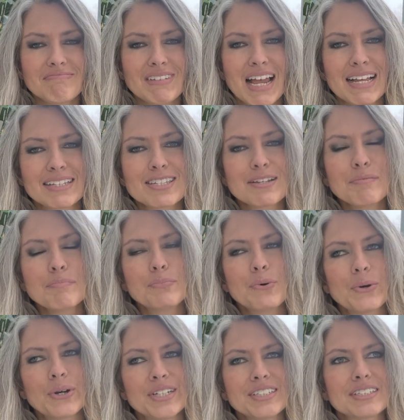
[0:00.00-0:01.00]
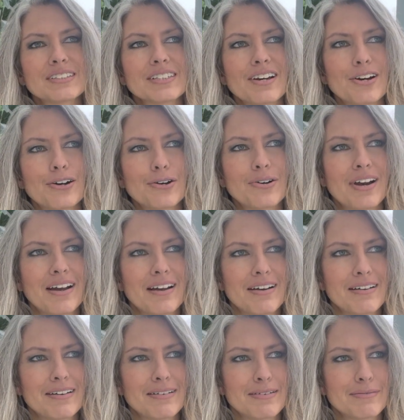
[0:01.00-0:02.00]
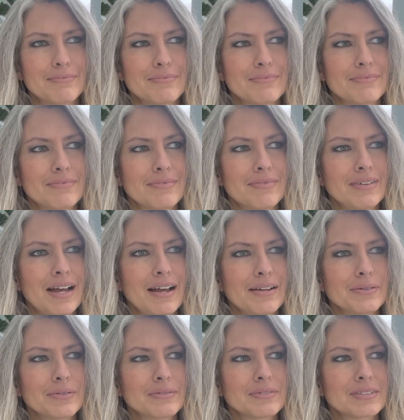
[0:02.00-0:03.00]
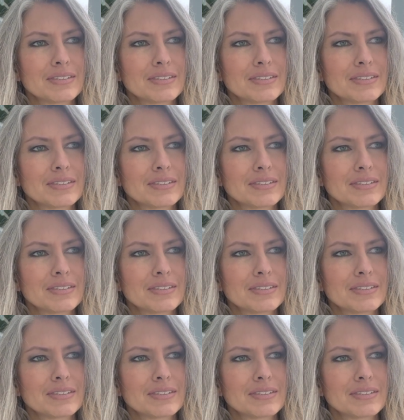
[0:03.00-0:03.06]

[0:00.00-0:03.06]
At some point though, I